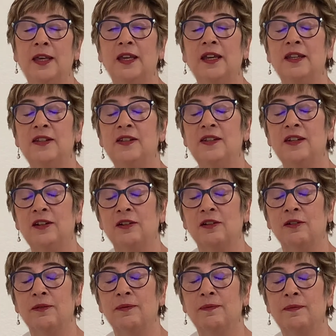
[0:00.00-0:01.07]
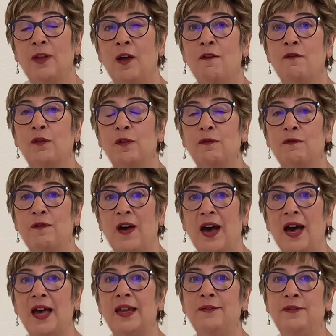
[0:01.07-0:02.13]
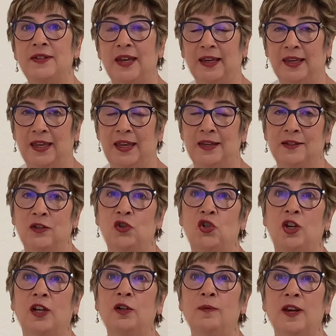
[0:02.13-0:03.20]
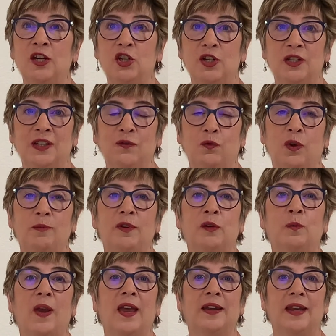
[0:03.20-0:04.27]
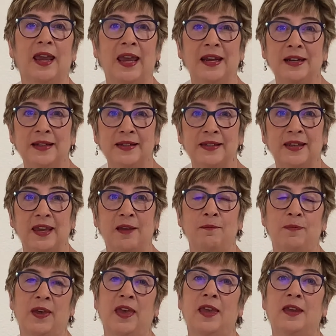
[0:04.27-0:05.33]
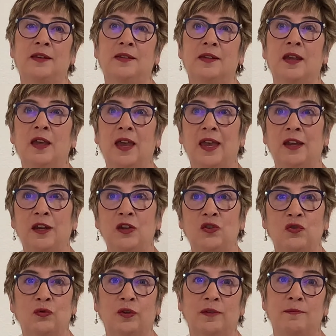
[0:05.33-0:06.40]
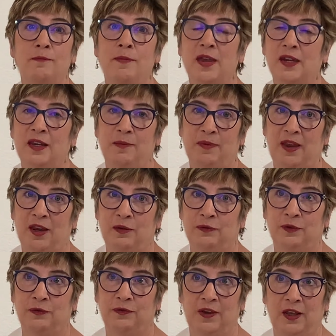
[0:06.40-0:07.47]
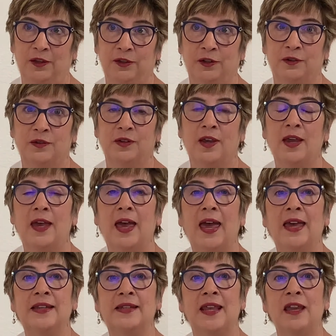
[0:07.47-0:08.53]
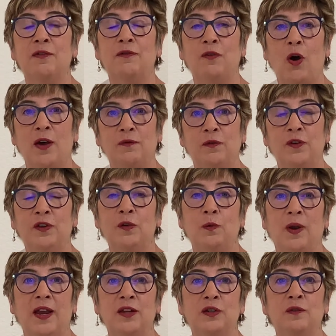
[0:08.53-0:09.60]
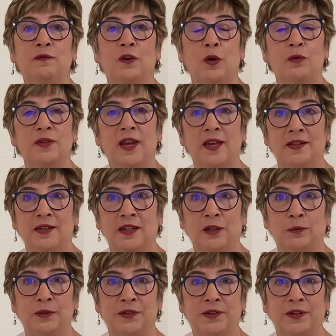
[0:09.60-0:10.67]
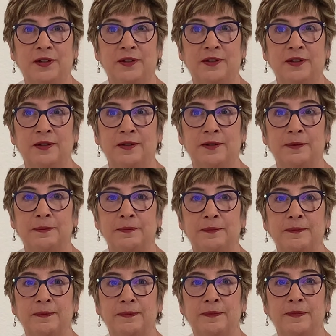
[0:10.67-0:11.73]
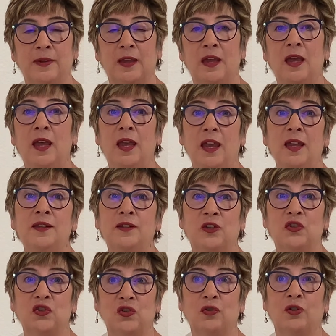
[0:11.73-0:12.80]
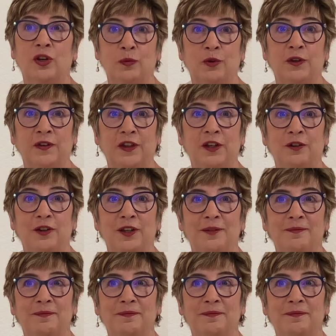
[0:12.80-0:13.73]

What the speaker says: Consider, for 5 decades, generations of women ran endless campaigns and endured many painful failures as they fought for their right to vote as equal citizens. It's a story worth hearing.